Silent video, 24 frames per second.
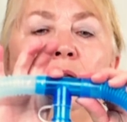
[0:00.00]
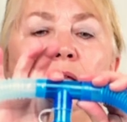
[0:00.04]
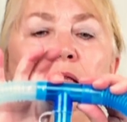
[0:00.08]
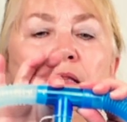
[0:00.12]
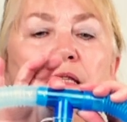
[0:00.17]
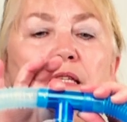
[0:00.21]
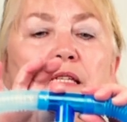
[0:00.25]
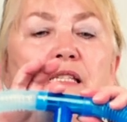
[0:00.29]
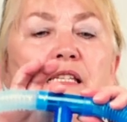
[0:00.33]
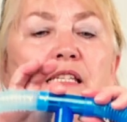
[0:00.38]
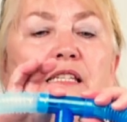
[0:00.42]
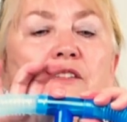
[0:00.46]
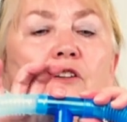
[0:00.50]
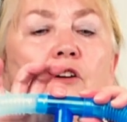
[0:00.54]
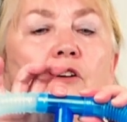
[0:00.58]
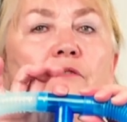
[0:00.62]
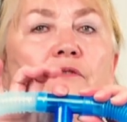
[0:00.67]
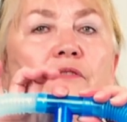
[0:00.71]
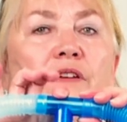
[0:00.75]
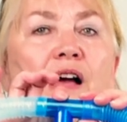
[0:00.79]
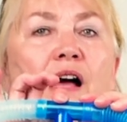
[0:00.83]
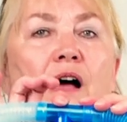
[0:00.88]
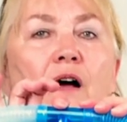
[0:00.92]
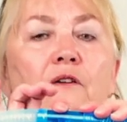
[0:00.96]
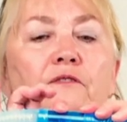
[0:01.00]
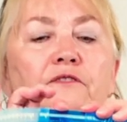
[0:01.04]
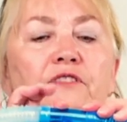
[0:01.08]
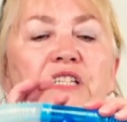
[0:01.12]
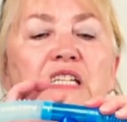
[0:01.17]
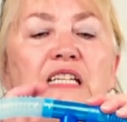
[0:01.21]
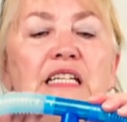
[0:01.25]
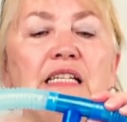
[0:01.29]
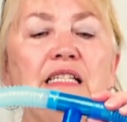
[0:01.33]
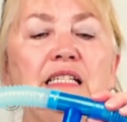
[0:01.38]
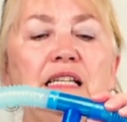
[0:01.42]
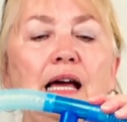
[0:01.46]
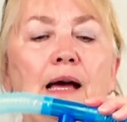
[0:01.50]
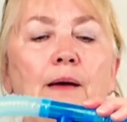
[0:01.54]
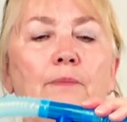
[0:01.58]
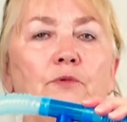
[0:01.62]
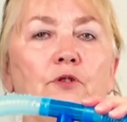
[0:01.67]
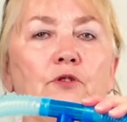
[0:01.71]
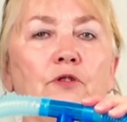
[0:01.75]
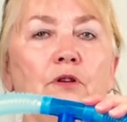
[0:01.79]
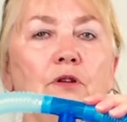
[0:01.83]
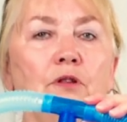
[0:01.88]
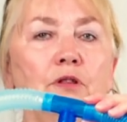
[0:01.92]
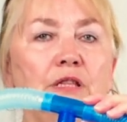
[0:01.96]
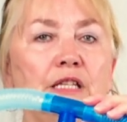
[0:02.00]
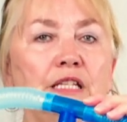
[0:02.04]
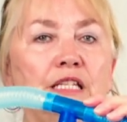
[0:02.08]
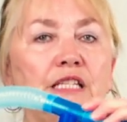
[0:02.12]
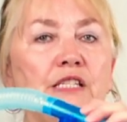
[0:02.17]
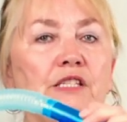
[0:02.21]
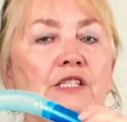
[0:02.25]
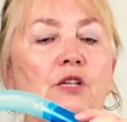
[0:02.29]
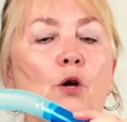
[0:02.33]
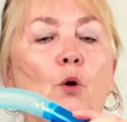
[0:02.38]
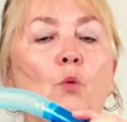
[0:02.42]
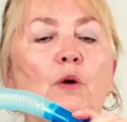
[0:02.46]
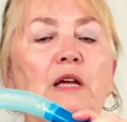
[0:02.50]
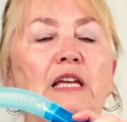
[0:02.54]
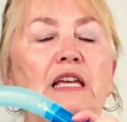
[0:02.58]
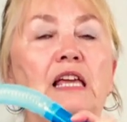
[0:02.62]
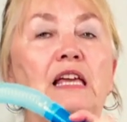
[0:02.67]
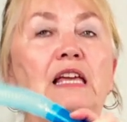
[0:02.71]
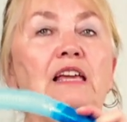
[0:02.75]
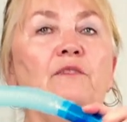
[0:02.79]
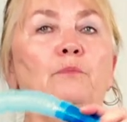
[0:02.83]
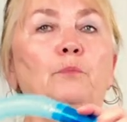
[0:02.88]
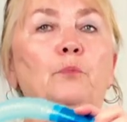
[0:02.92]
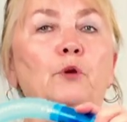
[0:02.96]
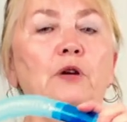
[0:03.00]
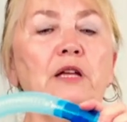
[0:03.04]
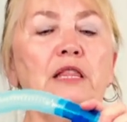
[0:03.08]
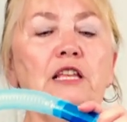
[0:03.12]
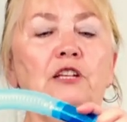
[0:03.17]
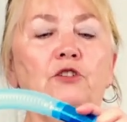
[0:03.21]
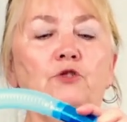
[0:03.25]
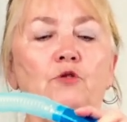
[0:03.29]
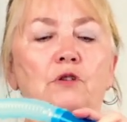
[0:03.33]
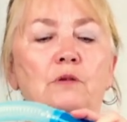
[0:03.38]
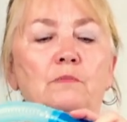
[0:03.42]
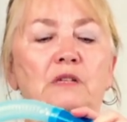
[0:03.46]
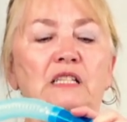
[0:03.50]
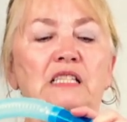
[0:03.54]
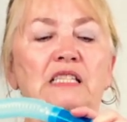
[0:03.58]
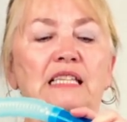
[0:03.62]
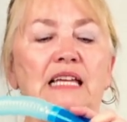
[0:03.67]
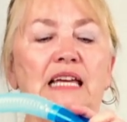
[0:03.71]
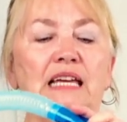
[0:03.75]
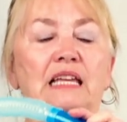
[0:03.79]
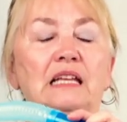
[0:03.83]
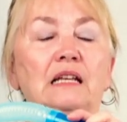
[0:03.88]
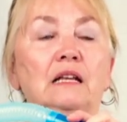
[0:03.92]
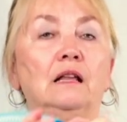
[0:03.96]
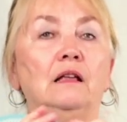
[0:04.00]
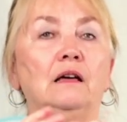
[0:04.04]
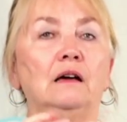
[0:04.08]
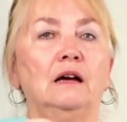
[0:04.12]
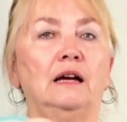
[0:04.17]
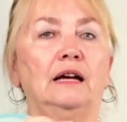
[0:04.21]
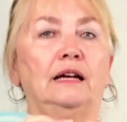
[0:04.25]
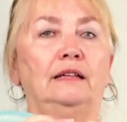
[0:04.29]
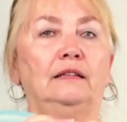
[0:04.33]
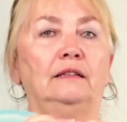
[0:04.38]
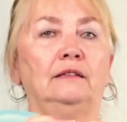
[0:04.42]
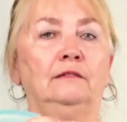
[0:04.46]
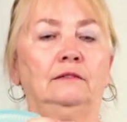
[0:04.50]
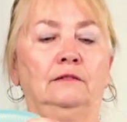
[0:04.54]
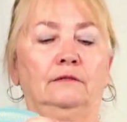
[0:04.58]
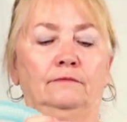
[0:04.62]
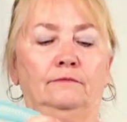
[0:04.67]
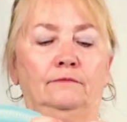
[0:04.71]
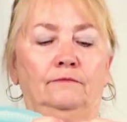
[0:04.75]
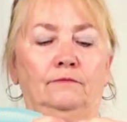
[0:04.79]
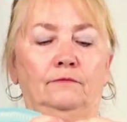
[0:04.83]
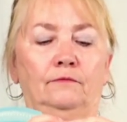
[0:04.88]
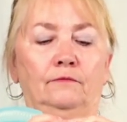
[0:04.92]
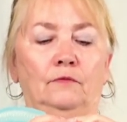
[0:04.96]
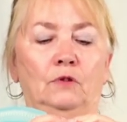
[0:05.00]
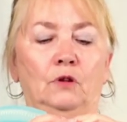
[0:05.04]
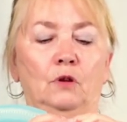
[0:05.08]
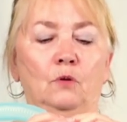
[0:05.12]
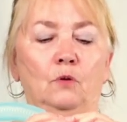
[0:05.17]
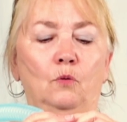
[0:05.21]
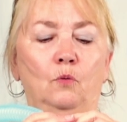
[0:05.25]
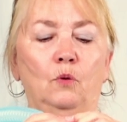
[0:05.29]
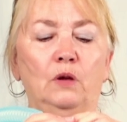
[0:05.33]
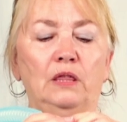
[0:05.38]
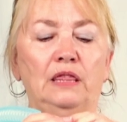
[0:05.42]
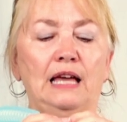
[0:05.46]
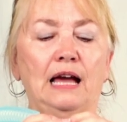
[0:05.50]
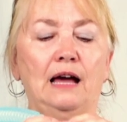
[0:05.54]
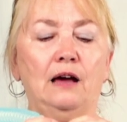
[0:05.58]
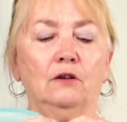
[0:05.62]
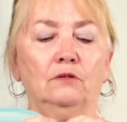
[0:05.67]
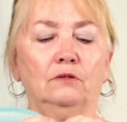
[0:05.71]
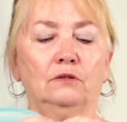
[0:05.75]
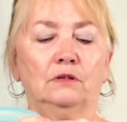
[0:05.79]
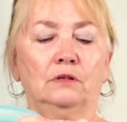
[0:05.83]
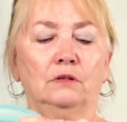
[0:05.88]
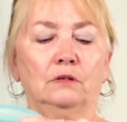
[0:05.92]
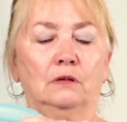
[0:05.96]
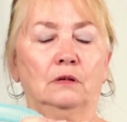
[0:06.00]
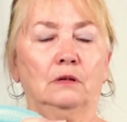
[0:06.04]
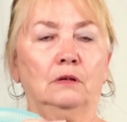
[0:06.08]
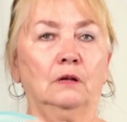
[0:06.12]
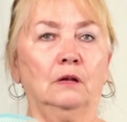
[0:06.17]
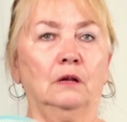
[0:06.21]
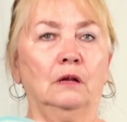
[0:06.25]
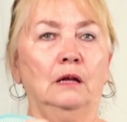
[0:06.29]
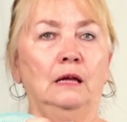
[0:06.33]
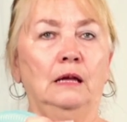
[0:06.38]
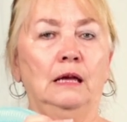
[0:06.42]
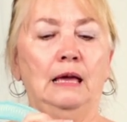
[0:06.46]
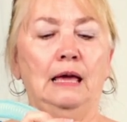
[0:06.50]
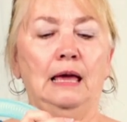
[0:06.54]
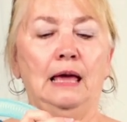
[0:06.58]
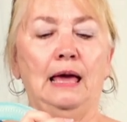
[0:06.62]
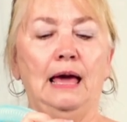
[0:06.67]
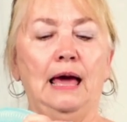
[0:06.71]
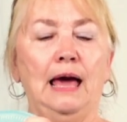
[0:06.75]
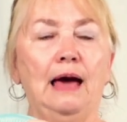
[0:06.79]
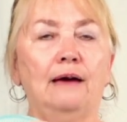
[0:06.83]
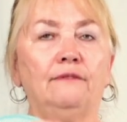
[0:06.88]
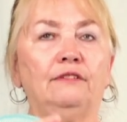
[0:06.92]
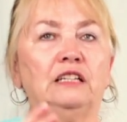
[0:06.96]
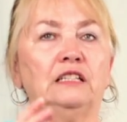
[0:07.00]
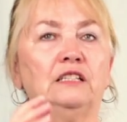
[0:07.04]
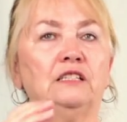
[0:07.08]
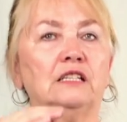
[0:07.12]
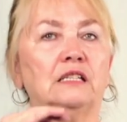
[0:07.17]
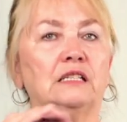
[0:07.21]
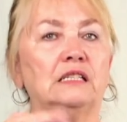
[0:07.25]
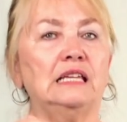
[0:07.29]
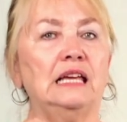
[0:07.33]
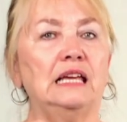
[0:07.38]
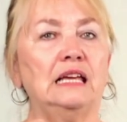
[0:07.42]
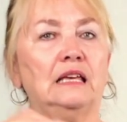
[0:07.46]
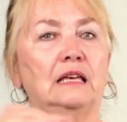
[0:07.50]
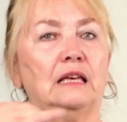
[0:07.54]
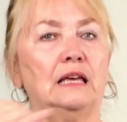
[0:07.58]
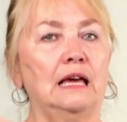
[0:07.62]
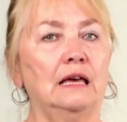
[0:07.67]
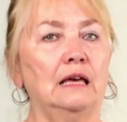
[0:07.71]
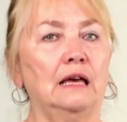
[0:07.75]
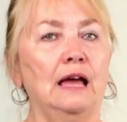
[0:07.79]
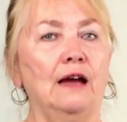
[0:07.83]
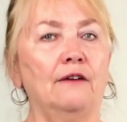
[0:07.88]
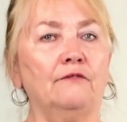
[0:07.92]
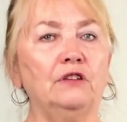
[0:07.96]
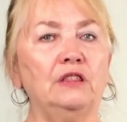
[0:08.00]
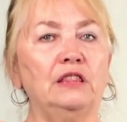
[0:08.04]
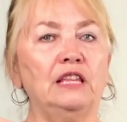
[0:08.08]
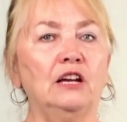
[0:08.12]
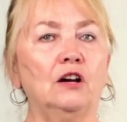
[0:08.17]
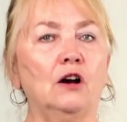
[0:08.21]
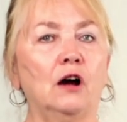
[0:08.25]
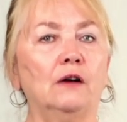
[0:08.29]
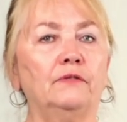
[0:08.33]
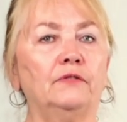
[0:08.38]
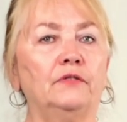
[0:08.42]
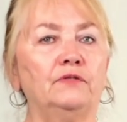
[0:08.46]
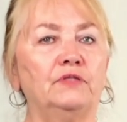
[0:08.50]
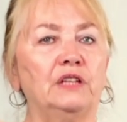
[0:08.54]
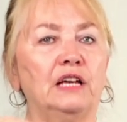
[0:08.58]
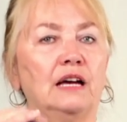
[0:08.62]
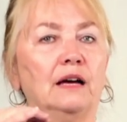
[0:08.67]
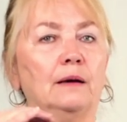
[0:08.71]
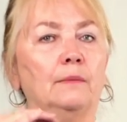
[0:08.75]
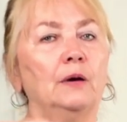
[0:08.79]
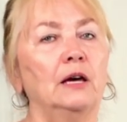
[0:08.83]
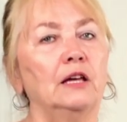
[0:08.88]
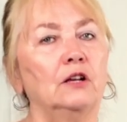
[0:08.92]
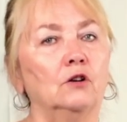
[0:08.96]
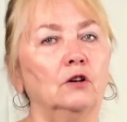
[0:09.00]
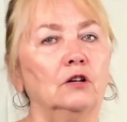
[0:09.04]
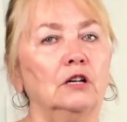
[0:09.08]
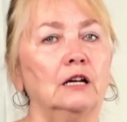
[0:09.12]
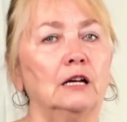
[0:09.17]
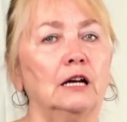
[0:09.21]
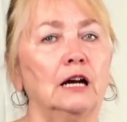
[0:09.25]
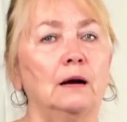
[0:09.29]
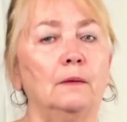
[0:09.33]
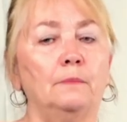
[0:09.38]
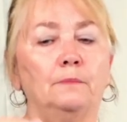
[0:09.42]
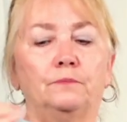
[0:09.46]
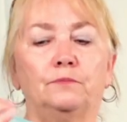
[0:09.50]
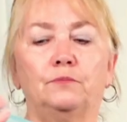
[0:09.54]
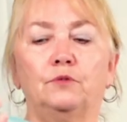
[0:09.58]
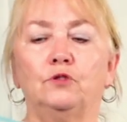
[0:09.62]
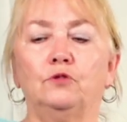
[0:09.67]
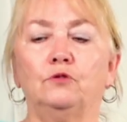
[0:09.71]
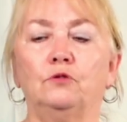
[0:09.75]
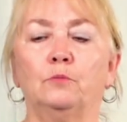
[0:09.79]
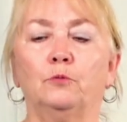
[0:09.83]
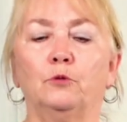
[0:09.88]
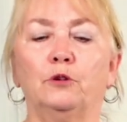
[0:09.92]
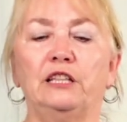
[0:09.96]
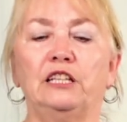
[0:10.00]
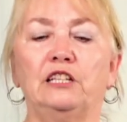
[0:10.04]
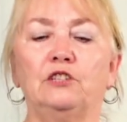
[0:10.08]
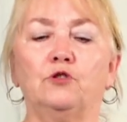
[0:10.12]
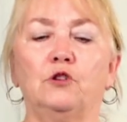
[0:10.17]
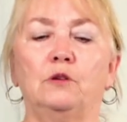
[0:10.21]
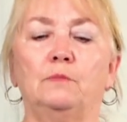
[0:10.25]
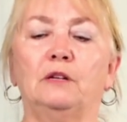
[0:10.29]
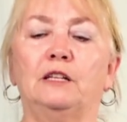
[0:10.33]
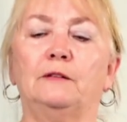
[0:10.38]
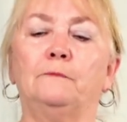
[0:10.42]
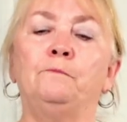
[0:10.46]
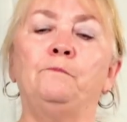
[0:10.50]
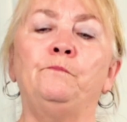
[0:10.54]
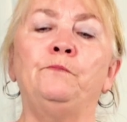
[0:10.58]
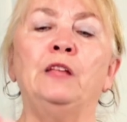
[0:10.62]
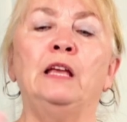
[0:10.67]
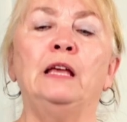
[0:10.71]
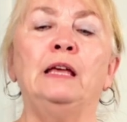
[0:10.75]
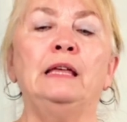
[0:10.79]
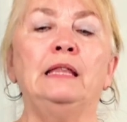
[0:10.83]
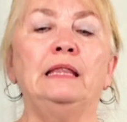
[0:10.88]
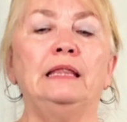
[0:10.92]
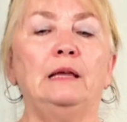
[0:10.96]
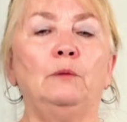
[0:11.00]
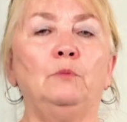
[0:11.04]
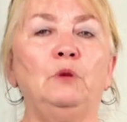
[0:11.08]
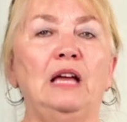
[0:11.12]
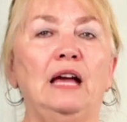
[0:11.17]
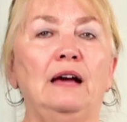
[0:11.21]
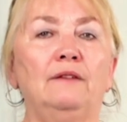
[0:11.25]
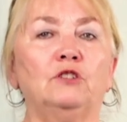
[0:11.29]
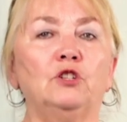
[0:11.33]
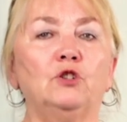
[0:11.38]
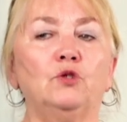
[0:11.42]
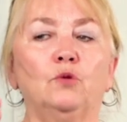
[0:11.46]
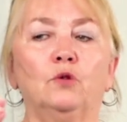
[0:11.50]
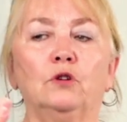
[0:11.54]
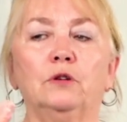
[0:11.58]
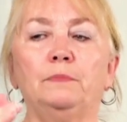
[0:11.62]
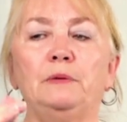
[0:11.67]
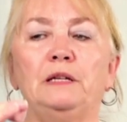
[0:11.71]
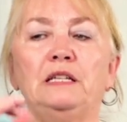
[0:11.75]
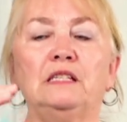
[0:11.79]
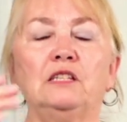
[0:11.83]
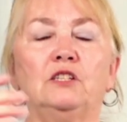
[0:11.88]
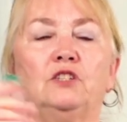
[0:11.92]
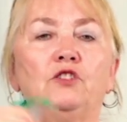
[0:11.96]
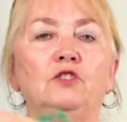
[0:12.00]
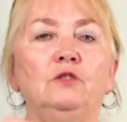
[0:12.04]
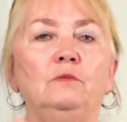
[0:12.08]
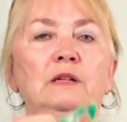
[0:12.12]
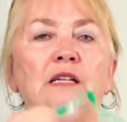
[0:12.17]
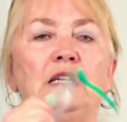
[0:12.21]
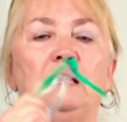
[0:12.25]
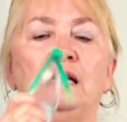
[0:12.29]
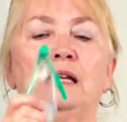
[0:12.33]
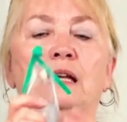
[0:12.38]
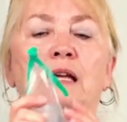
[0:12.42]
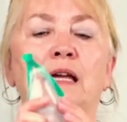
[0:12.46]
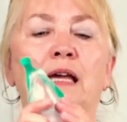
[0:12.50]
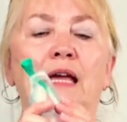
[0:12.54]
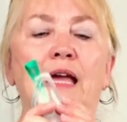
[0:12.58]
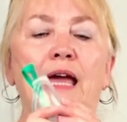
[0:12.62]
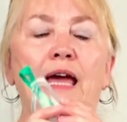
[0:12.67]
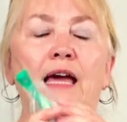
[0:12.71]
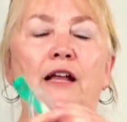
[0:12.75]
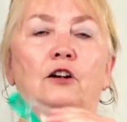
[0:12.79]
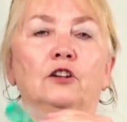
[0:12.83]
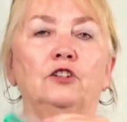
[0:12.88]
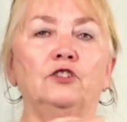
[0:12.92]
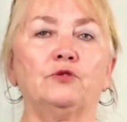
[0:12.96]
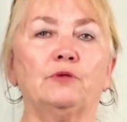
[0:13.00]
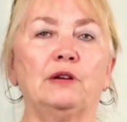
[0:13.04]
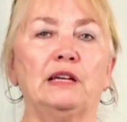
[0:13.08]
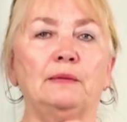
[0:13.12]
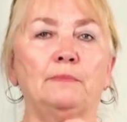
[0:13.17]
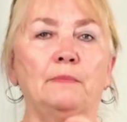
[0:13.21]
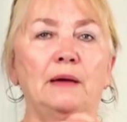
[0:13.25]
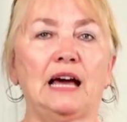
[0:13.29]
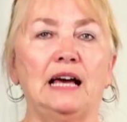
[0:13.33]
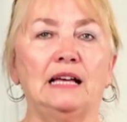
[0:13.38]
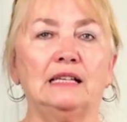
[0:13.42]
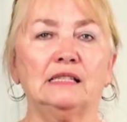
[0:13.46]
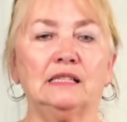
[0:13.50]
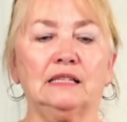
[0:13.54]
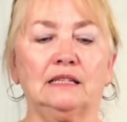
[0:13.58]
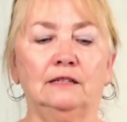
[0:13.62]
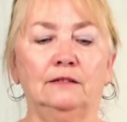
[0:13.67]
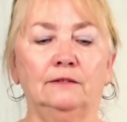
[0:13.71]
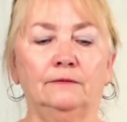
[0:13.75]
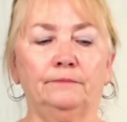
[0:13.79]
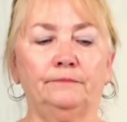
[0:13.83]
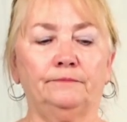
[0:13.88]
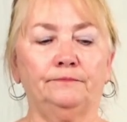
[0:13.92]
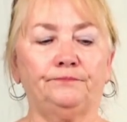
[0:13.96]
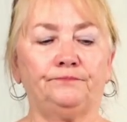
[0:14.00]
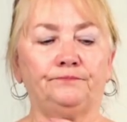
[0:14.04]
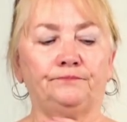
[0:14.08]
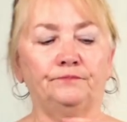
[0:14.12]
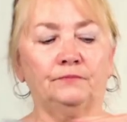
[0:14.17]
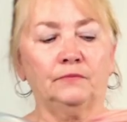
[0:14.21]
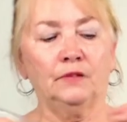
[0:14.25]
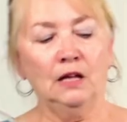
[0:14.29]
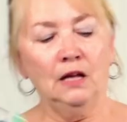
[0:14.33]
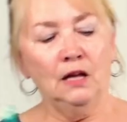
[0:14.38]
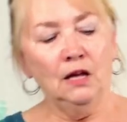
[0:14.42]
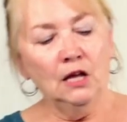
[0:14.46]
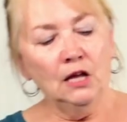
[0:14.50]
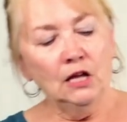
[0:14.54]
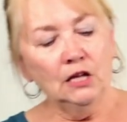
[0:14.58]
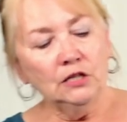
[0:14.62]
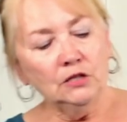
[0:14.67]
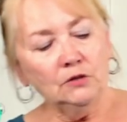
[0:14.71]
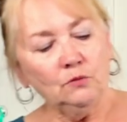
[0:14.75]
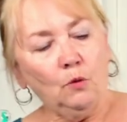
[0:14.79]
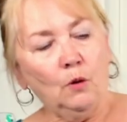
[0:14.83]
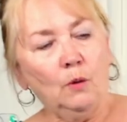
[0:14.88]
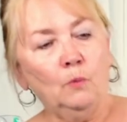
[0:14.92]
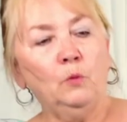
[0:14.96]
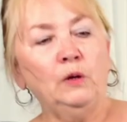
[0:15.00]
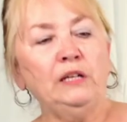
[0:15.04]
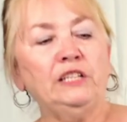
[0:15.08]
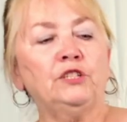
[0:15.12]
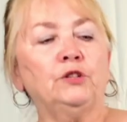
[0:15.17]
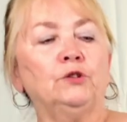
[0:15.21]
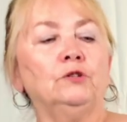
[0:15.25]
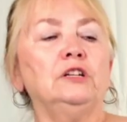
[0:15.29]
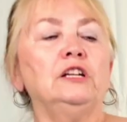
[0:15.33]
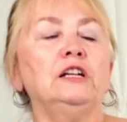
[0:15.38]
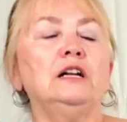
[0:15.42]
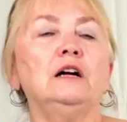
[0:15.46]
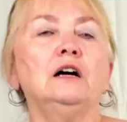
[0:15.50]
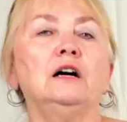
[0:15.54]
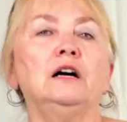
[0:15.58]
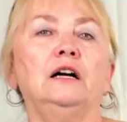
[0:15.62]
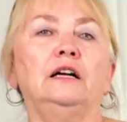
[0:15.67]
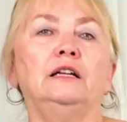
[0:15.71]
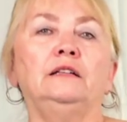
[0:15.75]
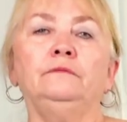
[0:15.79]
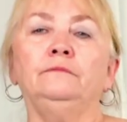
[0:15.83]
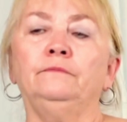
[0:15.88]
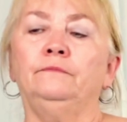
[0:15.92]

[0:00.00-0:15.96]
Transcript: This is our valve T adapter. This is so we can get breathing treatments in line without having to take everything off of them and hooking up to a breathing treatment. Then we have a short piece of tubing and our trach mask. So when we turn it on,